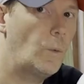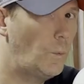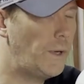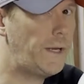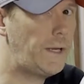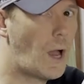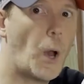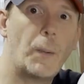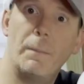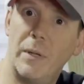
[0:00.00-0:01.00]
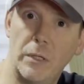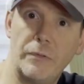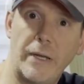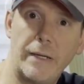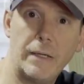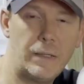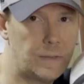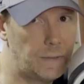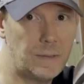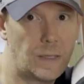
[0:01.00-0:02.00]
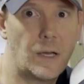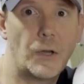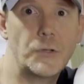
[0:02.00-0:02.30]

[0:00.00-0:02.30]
We are building a